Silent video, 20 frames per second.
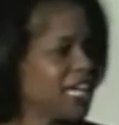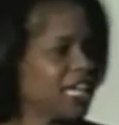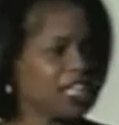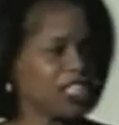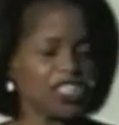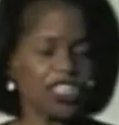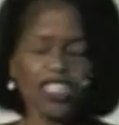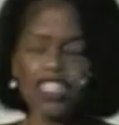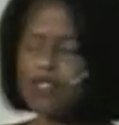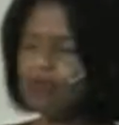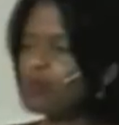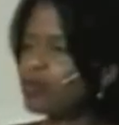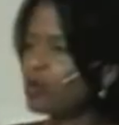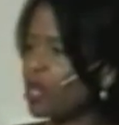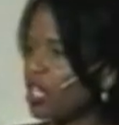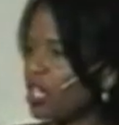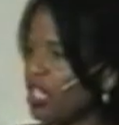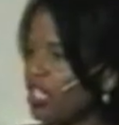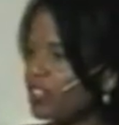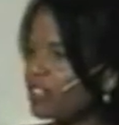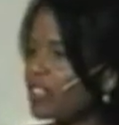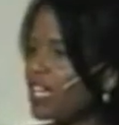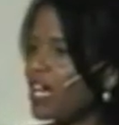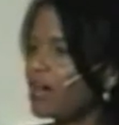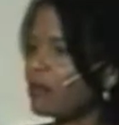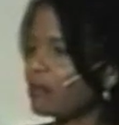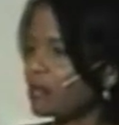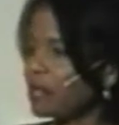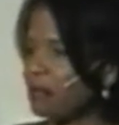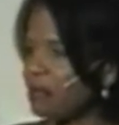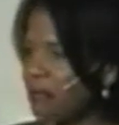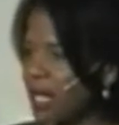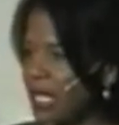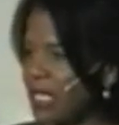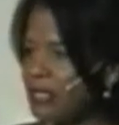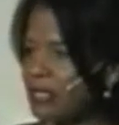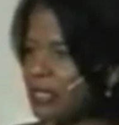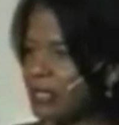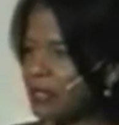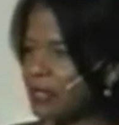She wanted that
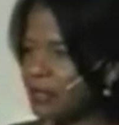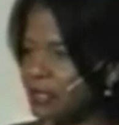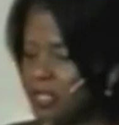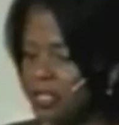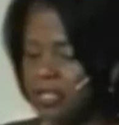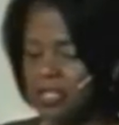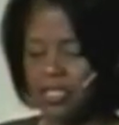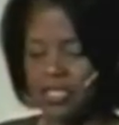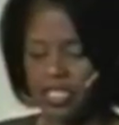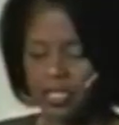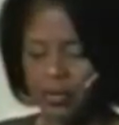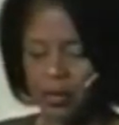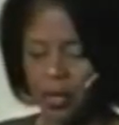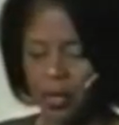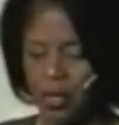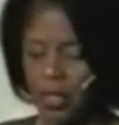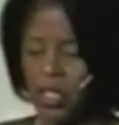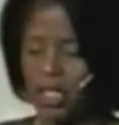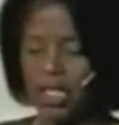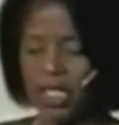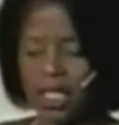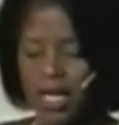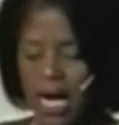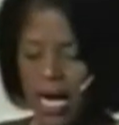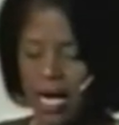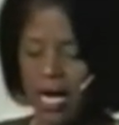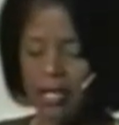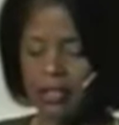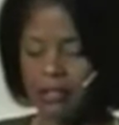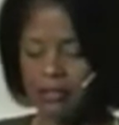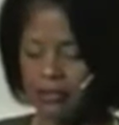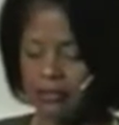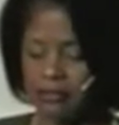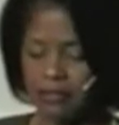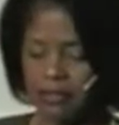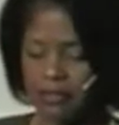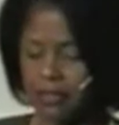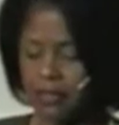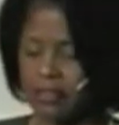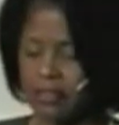romantic look. She wanted a lot of
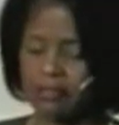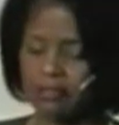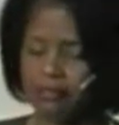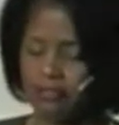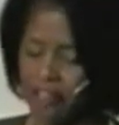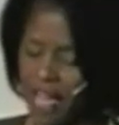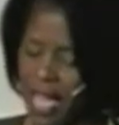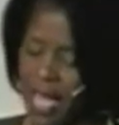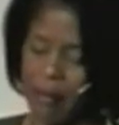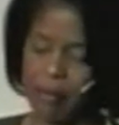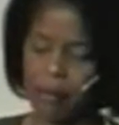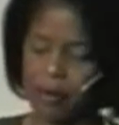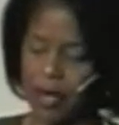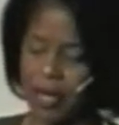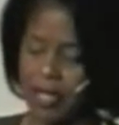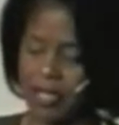fabric.